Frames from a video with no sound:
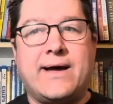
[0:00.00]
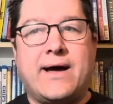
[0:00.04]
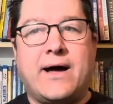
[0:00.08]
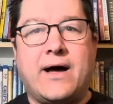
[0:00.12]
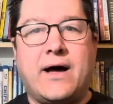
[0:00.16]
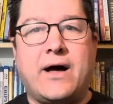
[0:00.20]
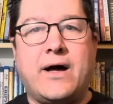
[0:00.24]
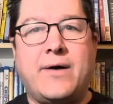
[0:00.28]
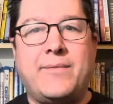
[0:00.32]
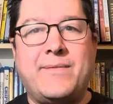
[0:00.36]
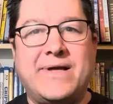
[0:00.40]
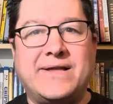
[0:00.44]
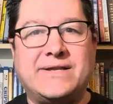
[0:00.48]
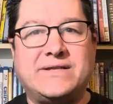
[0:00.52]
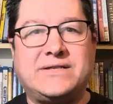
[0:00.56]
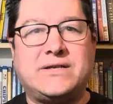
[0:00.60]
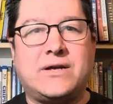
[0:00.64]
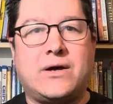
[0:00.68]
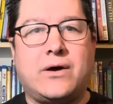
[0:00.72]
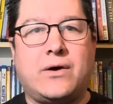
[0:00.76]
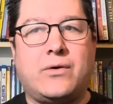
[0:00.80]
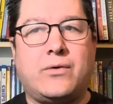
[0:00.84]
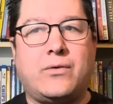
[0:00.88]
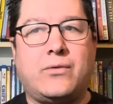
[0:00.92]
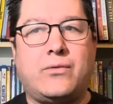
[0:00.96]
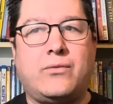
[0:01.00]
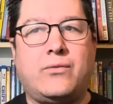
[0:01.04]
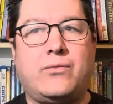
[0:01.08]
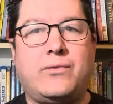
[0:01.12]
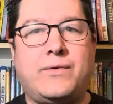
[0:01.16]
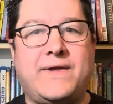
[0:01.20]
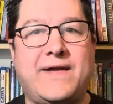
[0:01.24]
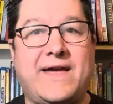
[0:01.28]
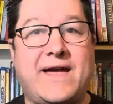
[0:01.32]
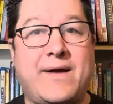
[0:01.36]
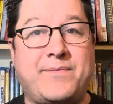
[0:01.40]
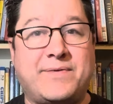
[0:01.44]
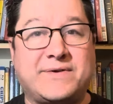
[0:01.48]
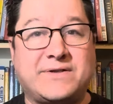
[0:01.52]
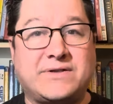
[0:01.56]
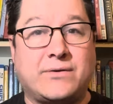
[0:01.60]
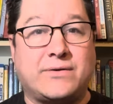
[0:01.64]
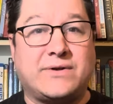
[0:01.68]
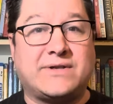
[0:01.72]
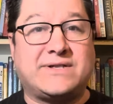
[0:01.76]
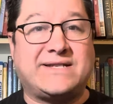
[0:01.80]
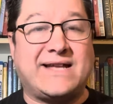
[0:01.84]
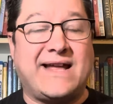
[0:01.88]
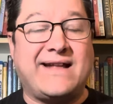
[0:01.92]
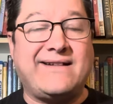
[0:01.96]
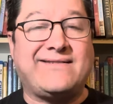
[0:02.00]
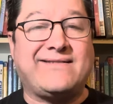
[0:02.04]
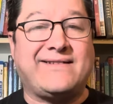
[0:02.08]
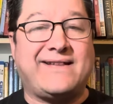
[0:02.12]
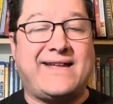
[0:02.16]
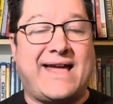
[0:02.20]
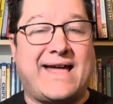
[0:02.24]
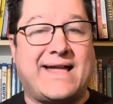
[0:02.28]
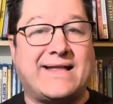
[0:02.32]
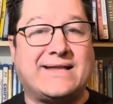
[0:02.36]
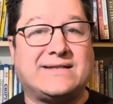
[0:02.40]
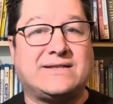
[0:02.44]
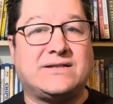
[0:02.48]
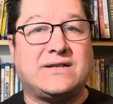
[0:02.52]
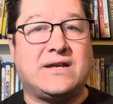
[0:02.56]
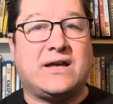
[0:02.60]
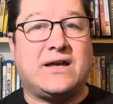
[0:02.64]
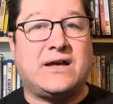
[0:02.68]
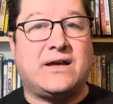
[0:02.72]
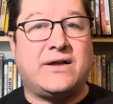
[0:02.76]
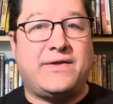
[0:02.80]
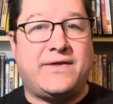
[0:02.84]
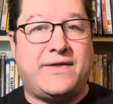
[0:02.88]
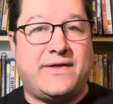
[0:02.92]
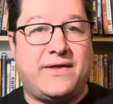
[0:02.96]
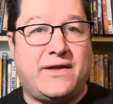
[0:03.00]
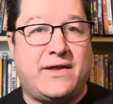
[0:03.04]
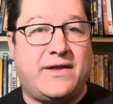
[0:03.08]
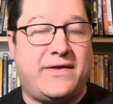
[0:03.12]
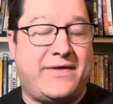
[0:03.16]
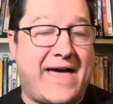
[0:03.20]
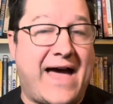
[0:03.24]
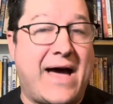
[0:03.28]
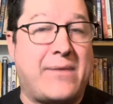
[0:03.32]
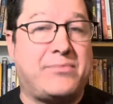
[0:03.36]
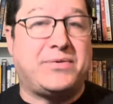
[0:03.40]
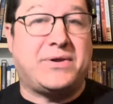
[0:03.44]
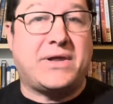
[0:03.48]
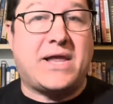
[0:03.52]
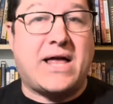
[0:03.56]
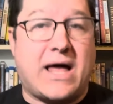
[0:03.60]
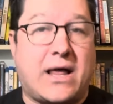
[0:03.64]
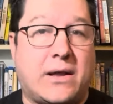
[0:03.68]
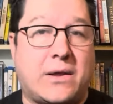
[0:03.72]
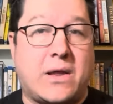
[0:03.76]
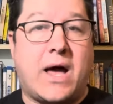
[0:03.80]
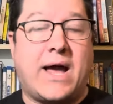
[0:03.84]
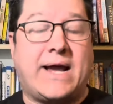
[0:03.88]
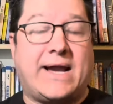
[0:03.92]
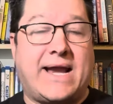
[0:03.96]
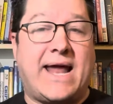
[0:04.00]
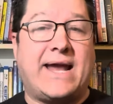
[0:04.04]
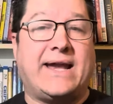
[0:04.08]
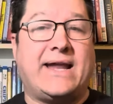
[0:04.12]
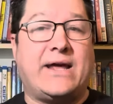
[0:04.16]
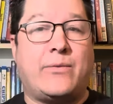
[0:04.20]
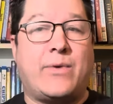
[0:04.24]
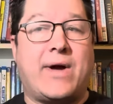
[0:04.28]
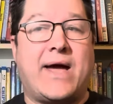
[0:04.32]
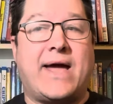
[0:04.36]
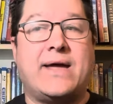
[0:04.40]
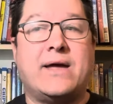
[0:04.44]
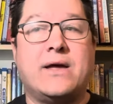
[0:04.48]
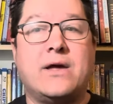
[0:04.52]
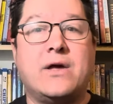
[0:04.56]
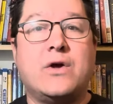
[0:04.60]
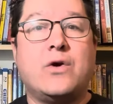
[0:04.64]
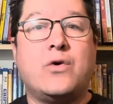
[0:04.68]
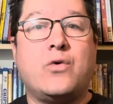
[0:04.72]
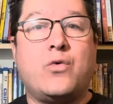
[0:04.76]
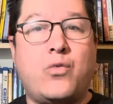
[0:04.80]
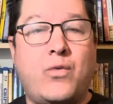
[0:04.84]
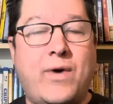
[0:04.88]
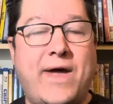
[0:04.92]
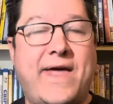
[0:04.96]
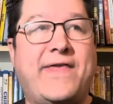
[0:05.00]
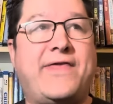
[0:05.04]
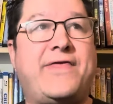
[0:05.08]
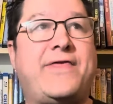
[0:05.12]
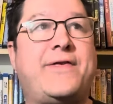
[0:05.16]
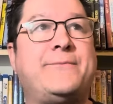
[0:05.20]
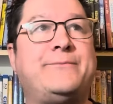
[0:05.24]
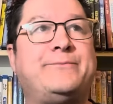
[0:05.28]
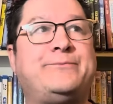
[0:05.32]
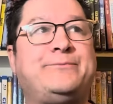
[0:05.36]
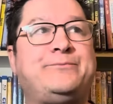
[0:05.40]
And so the episode essentially ends, that plot line anyway, with